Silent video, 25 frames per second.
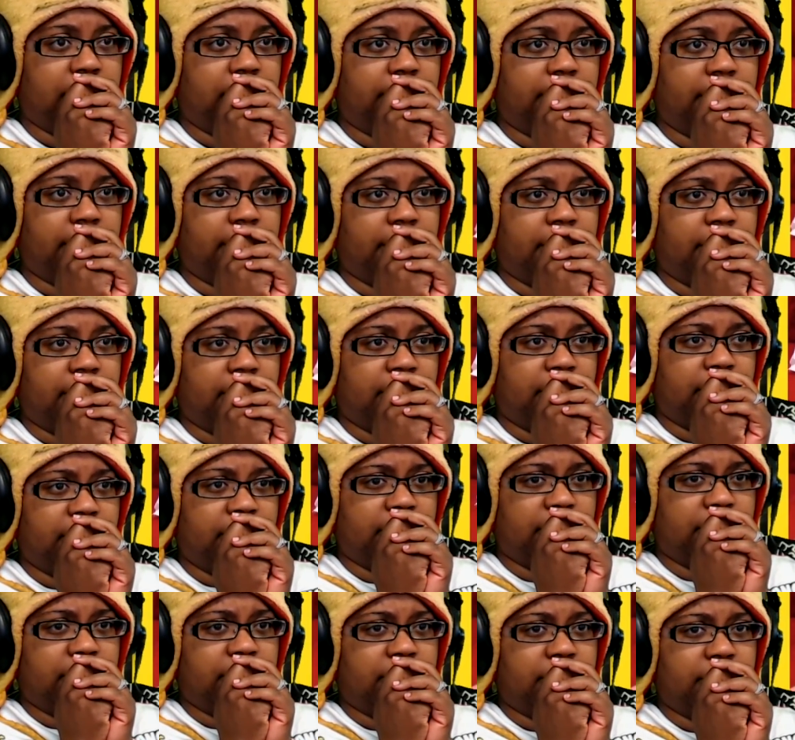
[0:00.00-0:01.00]
right.
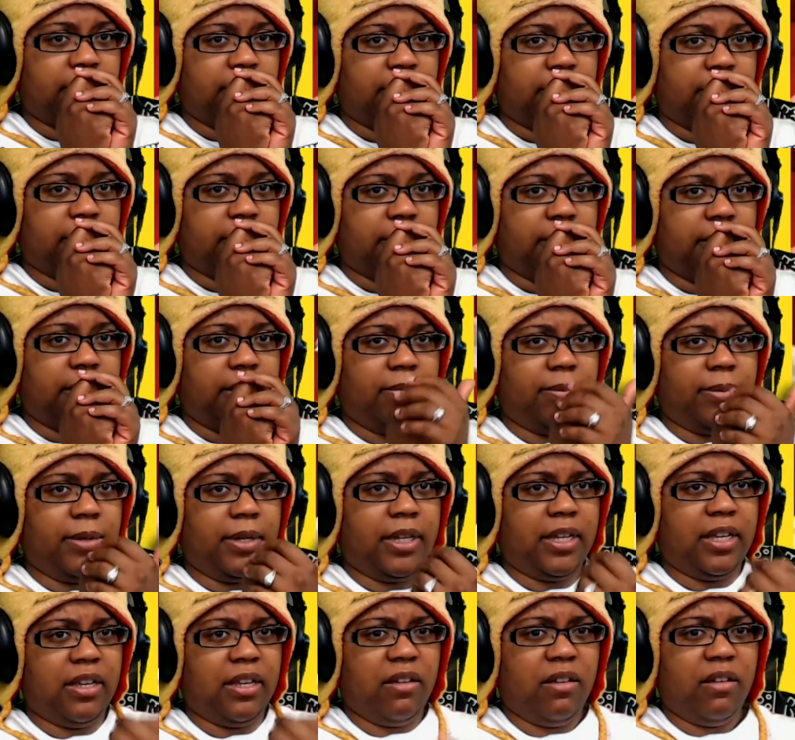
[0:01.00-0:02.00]
I'm
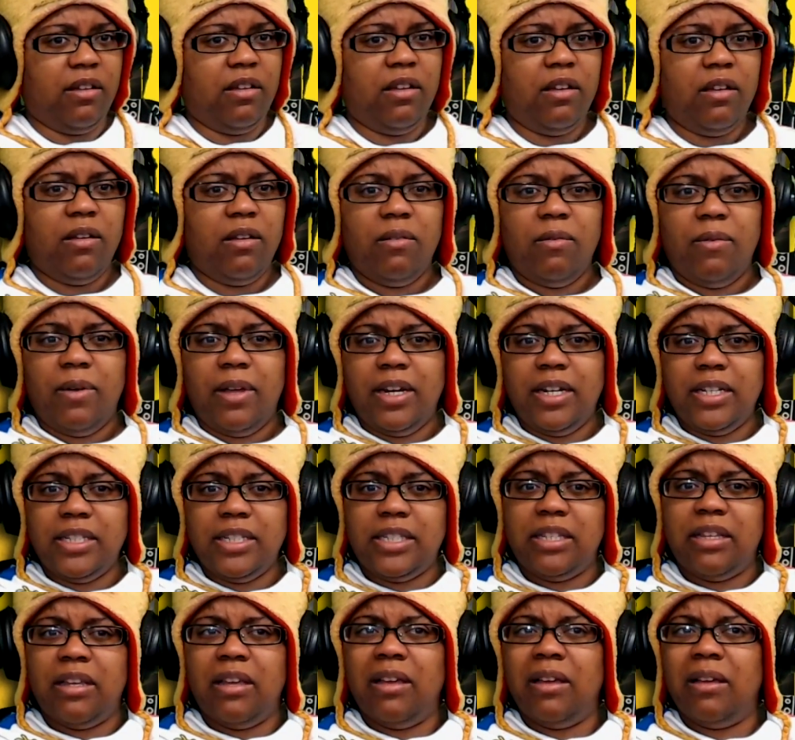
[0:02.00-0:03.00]
like... What
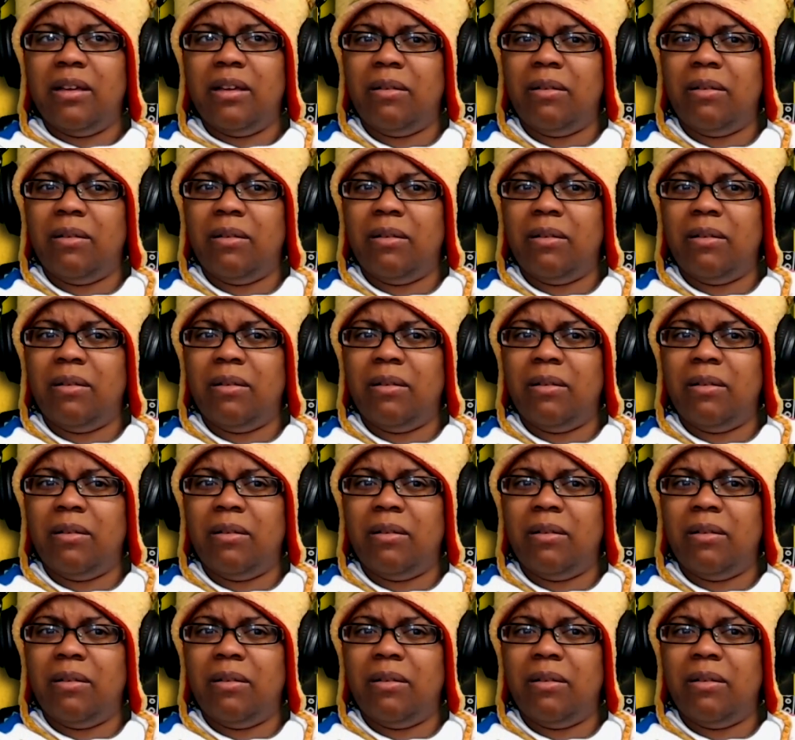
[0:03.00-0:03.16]
is that?